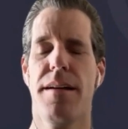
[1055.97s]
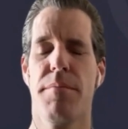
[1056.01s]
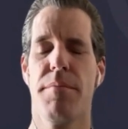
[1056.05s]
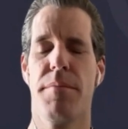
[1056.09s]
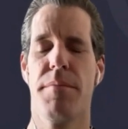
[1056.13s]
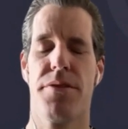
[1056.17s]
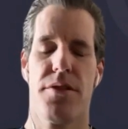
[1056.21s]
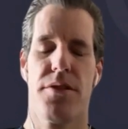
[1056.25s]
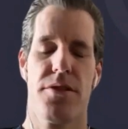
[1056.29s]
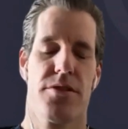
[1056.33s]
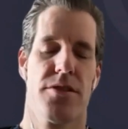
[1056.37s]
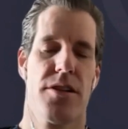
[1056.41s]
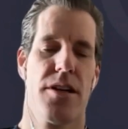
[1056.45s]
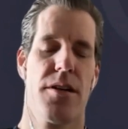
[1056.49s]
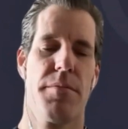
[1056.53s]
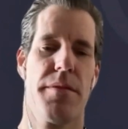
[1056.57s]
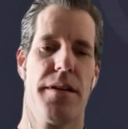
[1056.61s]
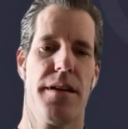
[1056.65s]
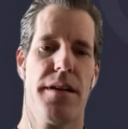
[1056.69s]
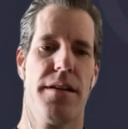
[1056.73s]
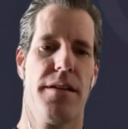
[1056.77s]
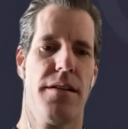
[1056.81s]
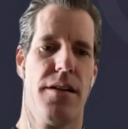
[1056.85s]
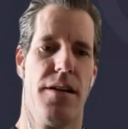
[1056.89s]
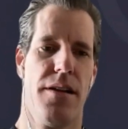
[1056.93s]
but there's going to
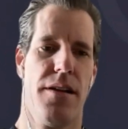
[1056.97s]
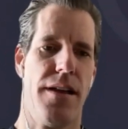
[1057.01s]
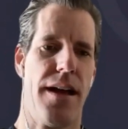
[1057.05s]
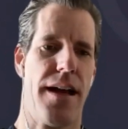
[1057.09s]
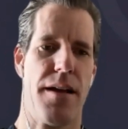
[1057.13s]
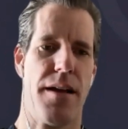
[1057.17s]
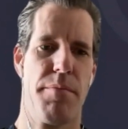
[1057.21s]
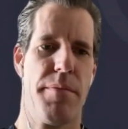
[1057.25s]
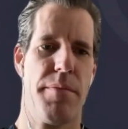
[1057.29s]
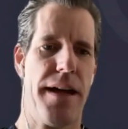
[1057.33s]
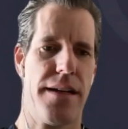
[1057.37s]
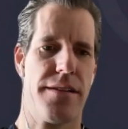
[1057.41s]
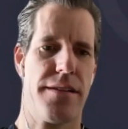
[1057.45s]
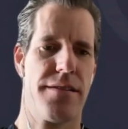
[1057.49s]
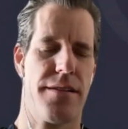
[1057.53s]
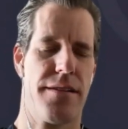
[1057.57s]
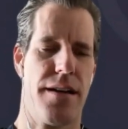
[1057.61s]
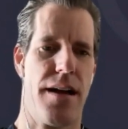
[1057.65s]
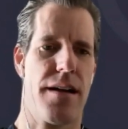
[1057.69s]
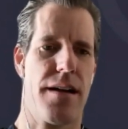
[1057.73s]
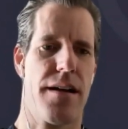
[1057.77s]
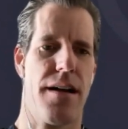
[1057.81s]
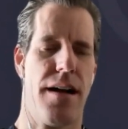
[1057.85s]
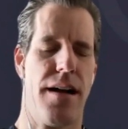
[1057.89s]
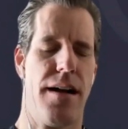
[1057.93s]
be a lot of
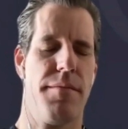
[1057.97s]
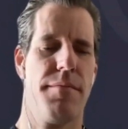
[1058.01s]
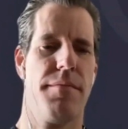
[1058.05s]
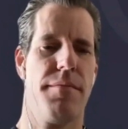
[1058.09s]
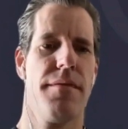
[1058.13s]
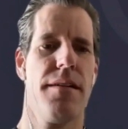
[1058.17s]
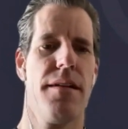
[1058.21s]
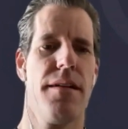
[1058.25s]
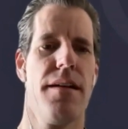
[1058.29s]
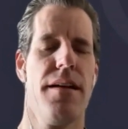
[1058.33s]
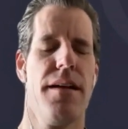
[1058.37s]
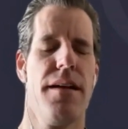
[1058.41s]
pets.com